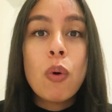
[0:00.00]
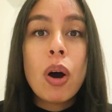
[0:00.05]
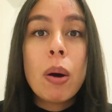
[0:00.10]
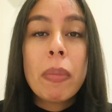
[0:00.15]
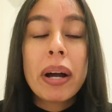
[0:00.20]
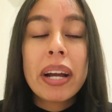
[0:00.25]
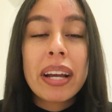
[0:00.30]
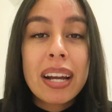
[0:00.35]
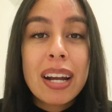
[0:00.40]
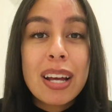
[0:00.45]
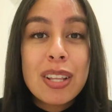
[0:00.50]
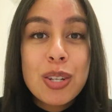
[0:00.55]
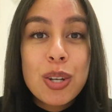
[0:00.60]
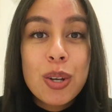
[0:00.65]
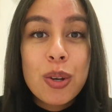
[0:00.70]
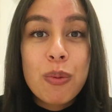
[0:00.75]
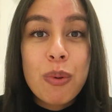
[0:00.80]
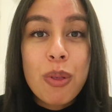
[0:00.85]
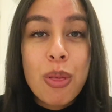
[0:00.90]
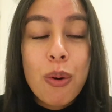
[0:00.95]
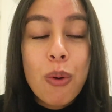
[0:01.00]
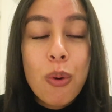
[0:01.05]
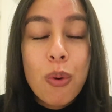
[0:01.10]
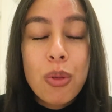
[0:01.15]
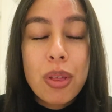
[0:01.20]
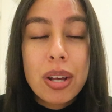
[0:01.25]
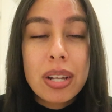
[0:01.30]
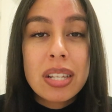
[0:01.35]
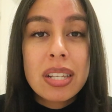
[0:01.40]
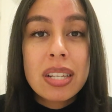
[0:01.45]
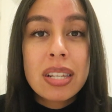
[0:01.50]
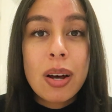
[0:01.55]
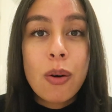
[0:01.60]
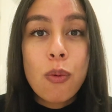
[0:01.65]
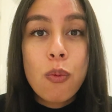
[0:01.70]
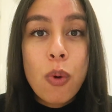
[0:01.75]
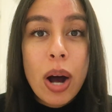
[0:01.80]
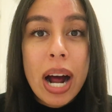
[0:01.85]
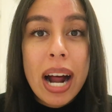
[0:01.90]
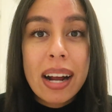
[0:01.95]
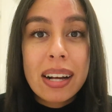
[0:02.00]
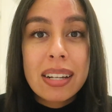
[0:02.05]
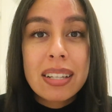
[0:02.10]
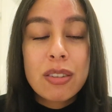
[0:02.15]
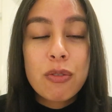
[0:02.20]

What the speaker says: what am I gonna do with all this wax?